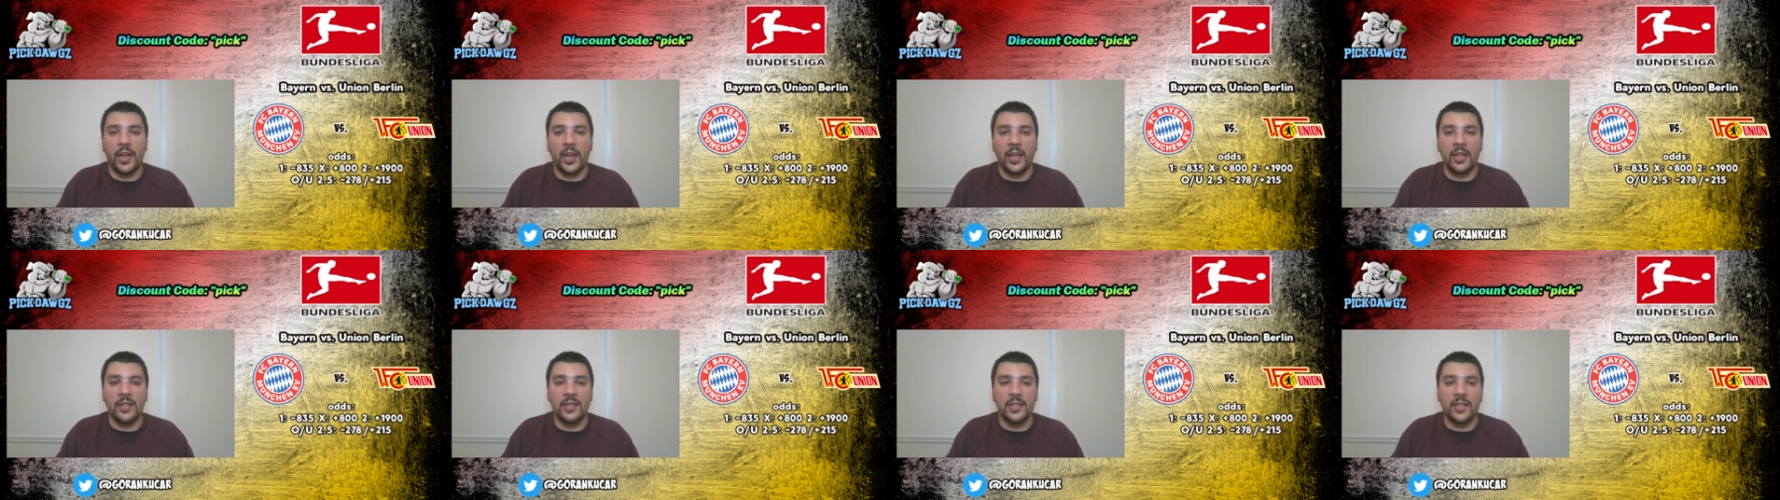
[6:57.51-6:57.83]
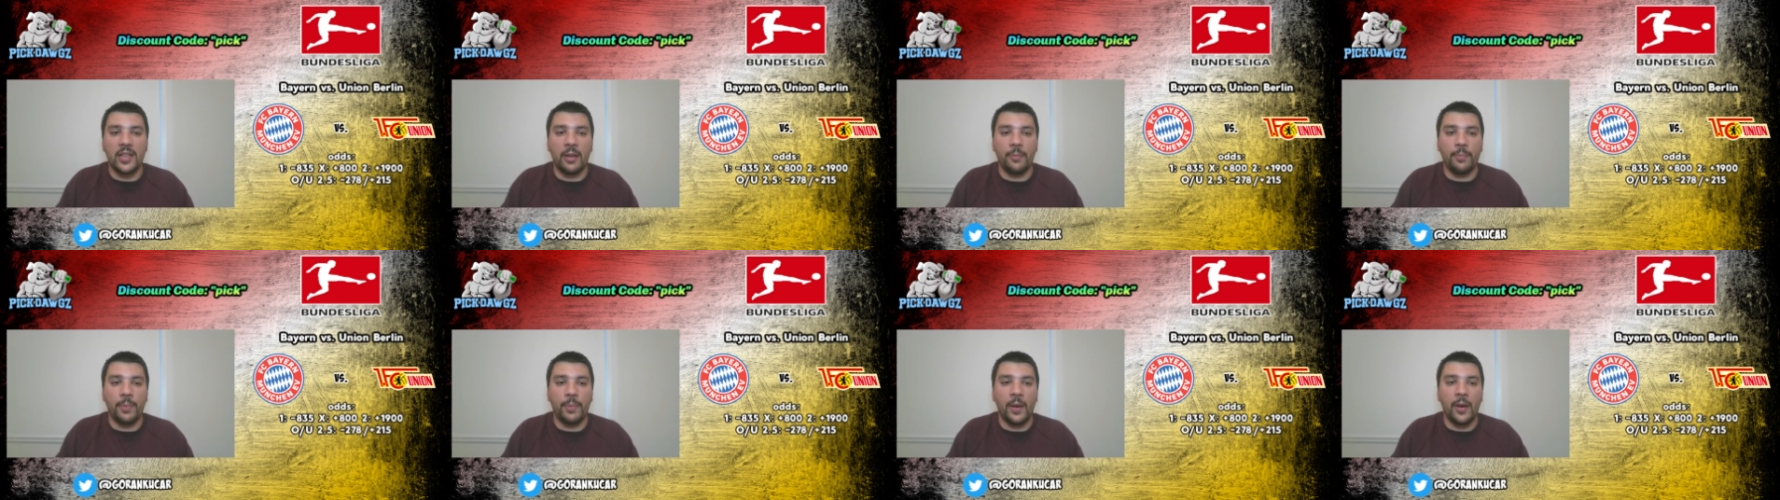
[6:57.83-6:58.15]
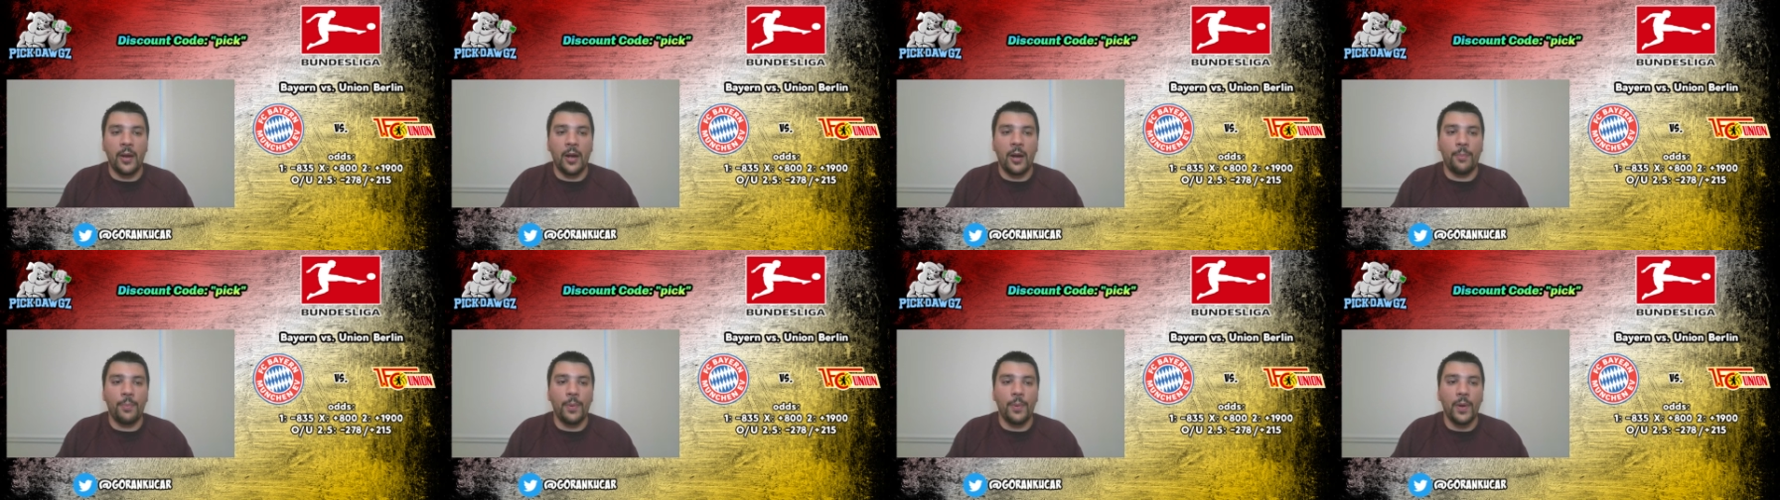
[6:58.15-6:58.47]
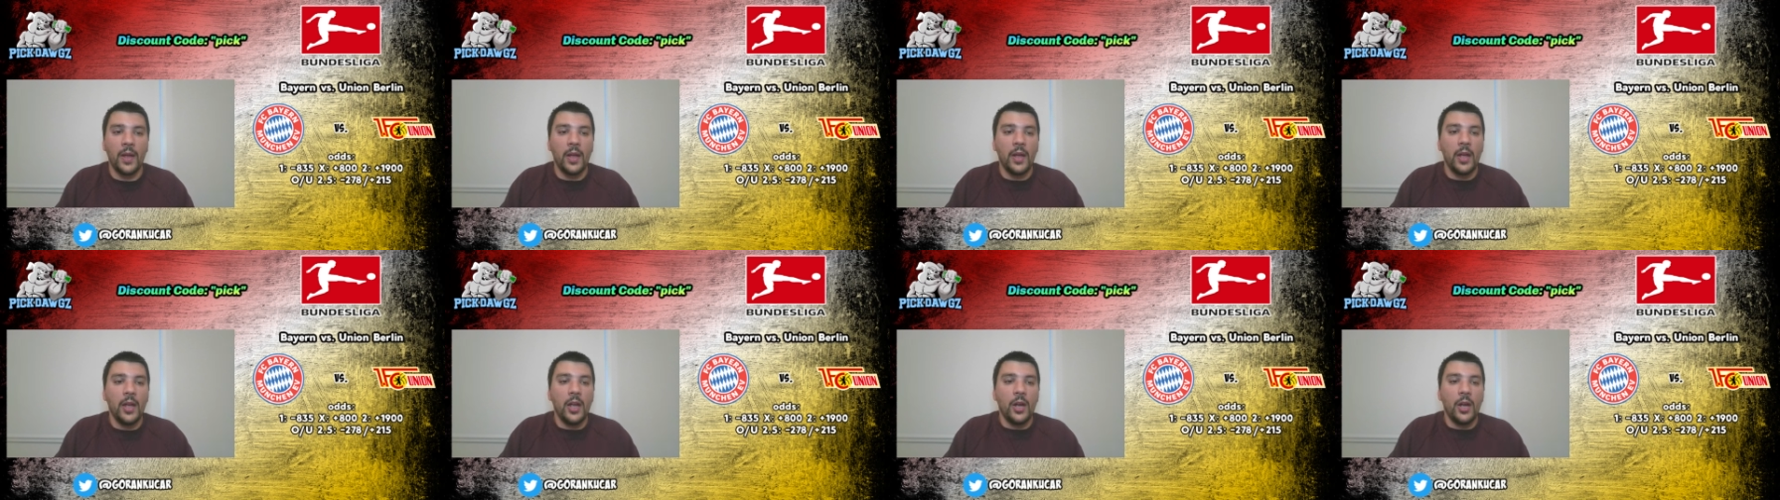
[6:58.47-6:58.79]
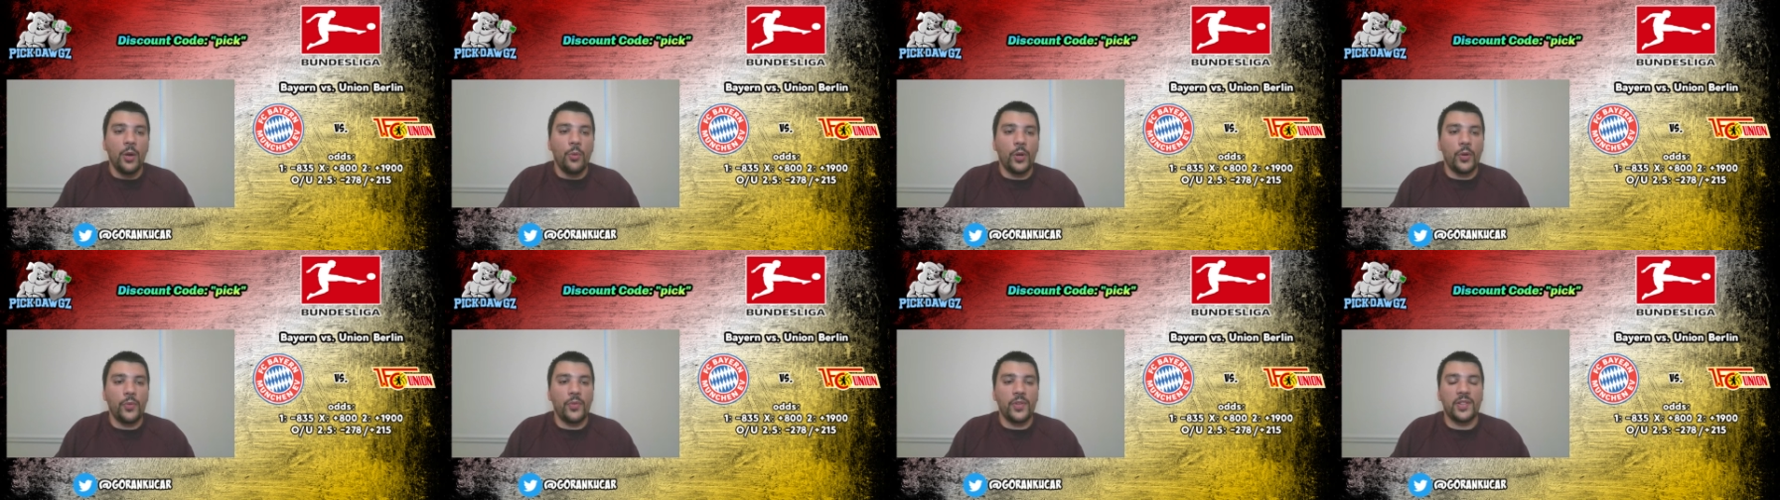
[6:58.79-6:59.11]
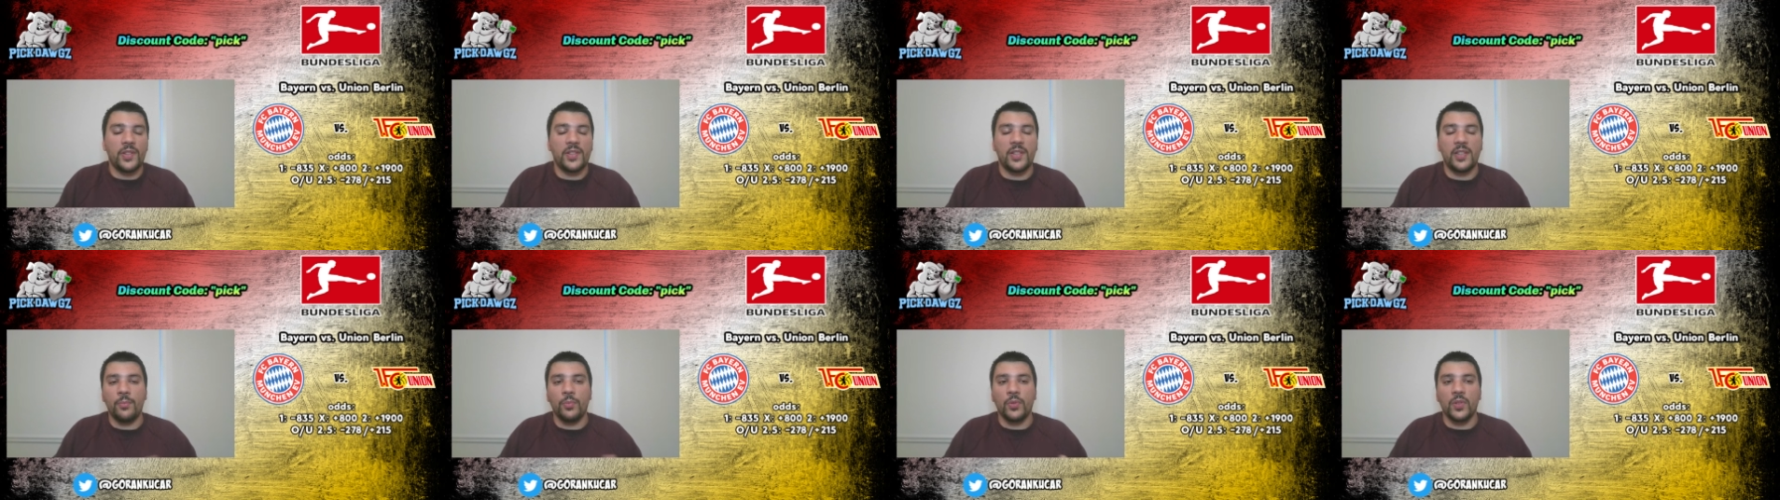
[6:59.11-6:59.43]
Kane stepping up, where we
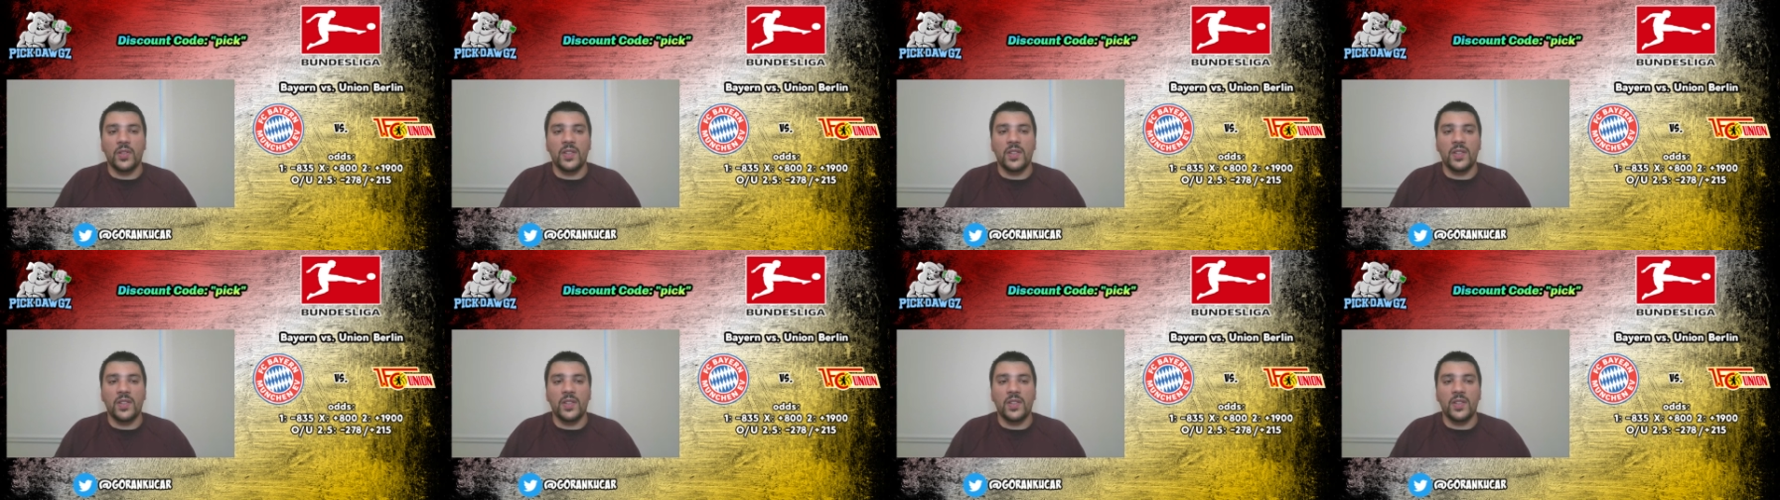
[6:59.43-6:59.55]
see